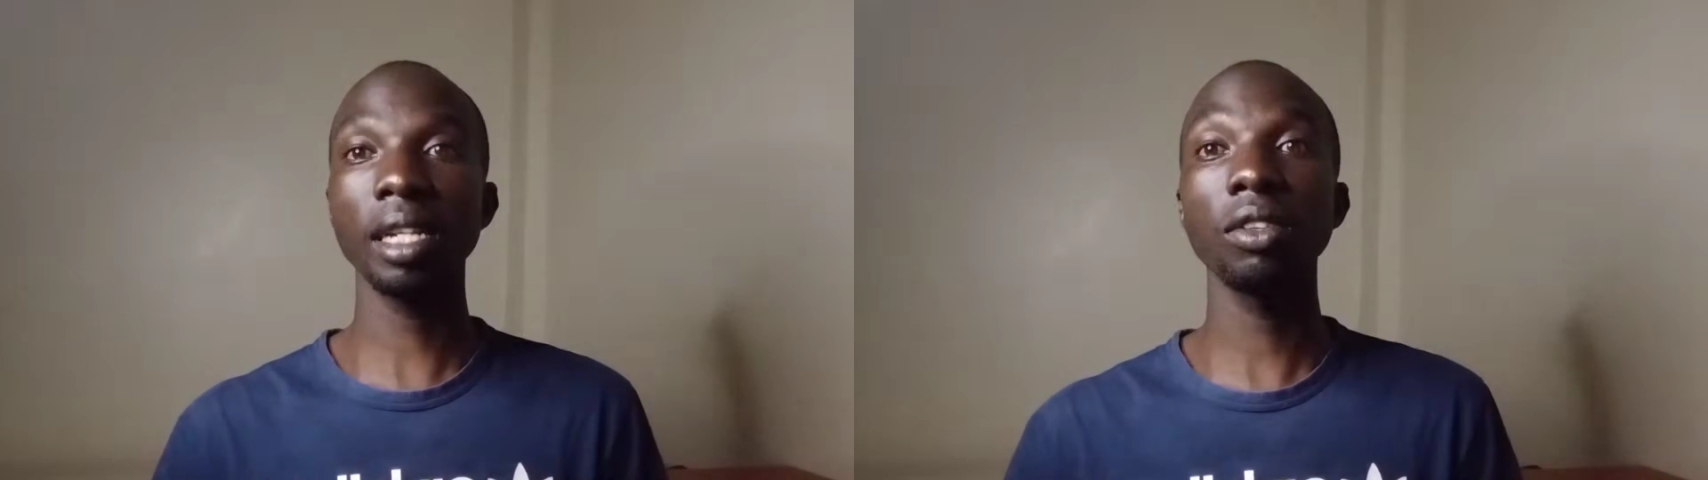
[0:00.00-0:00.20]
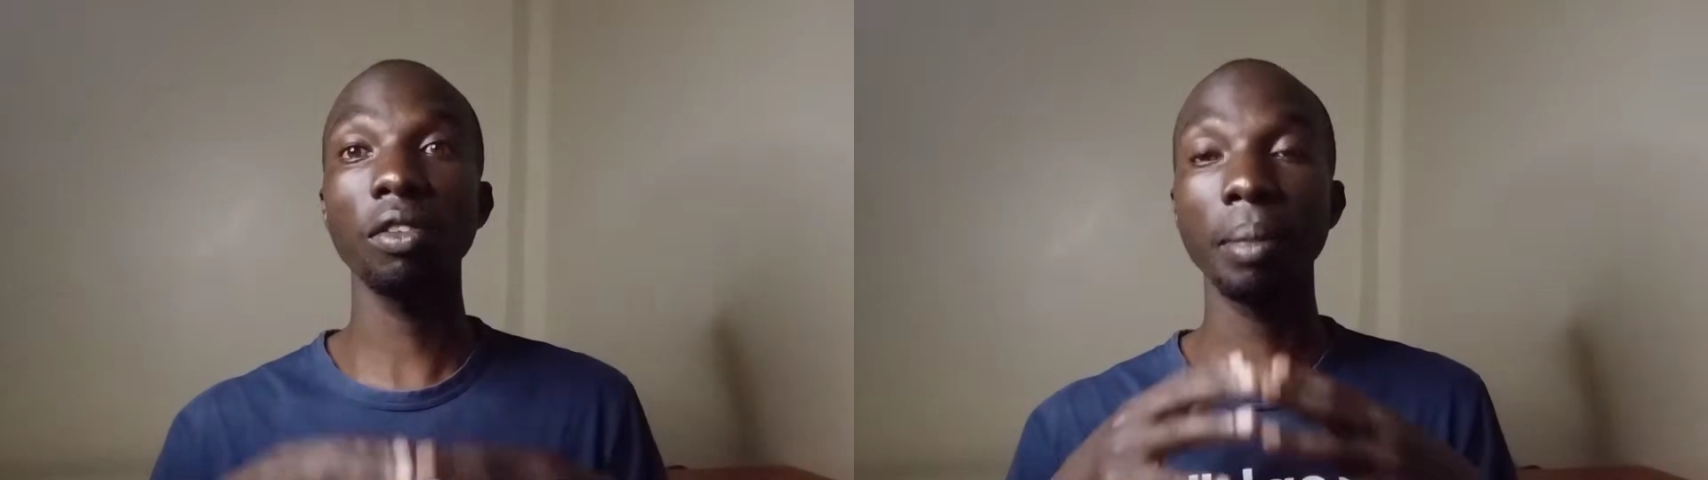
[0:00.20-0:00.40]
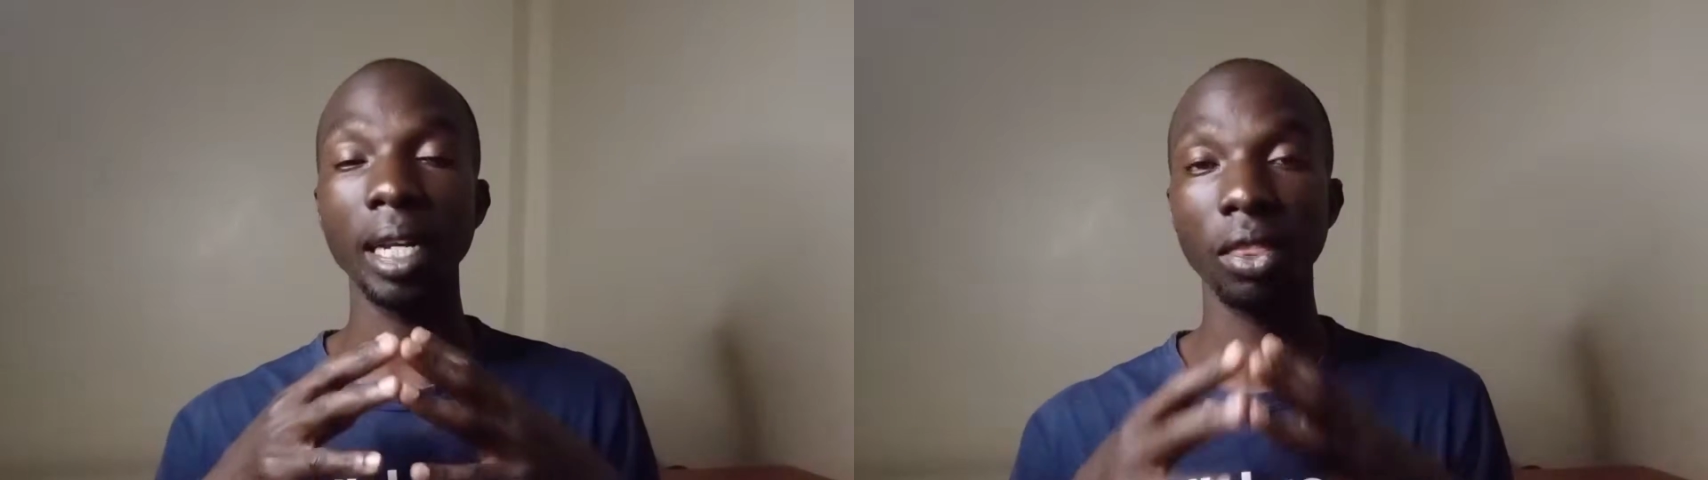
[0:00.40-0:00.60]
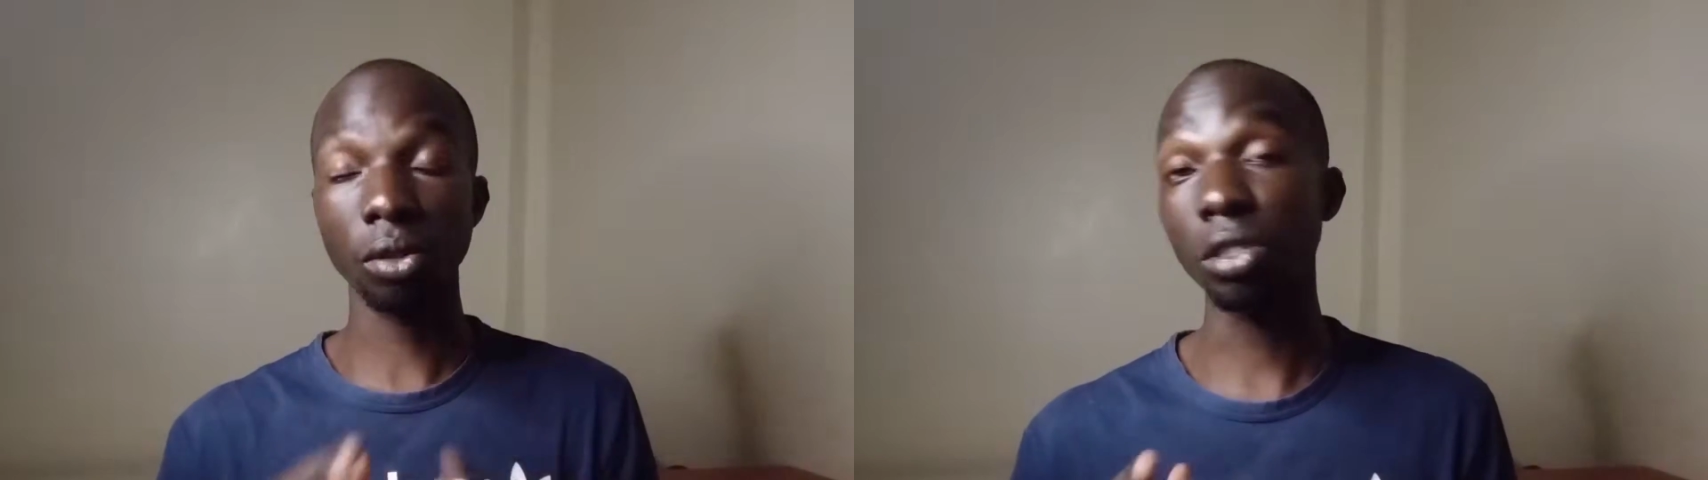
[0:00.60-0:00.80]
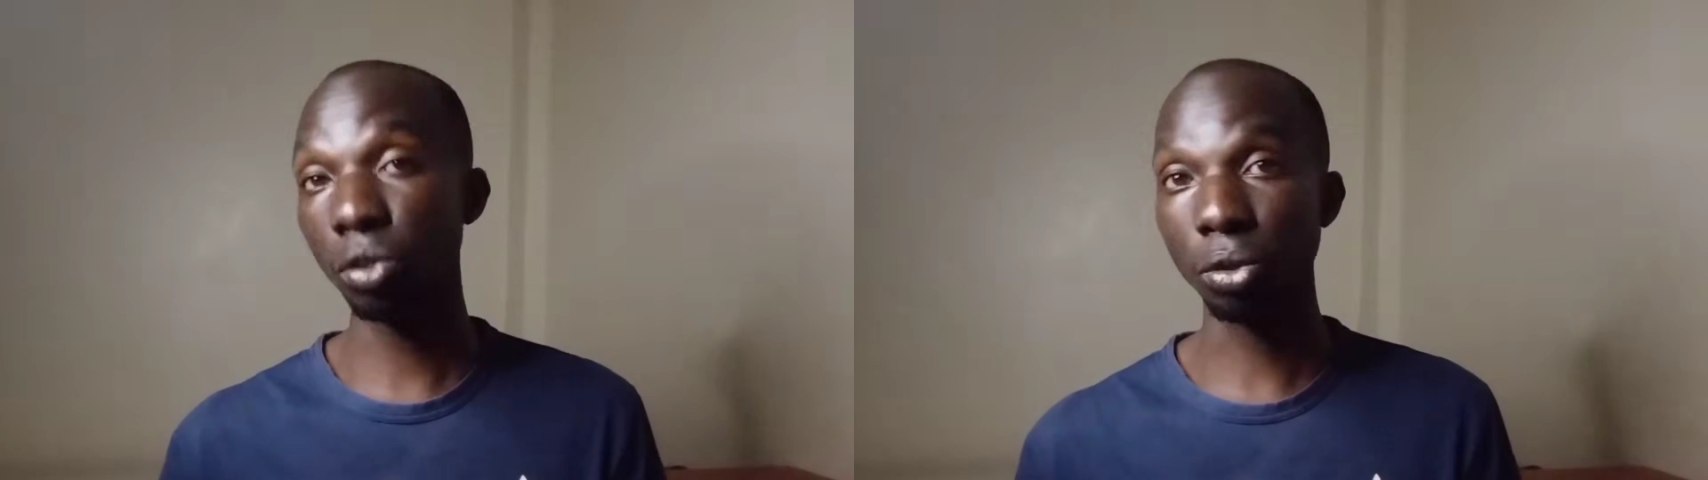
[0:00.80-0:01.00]
kind of my
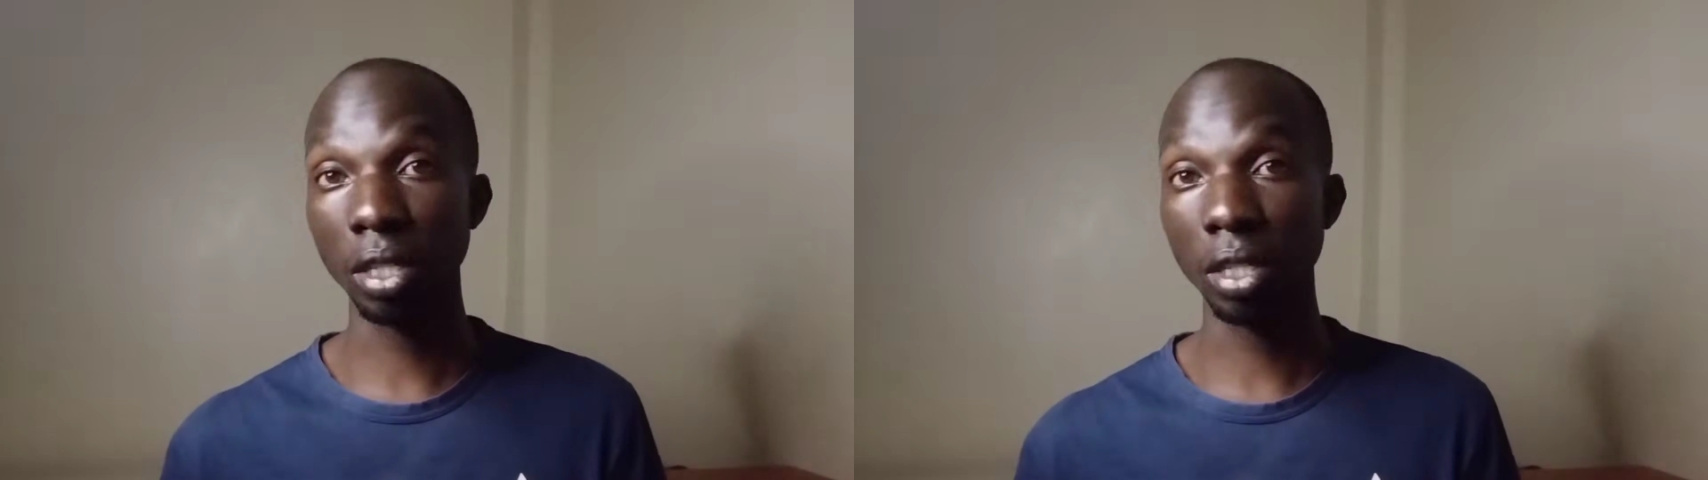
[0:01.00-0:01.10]
thoughts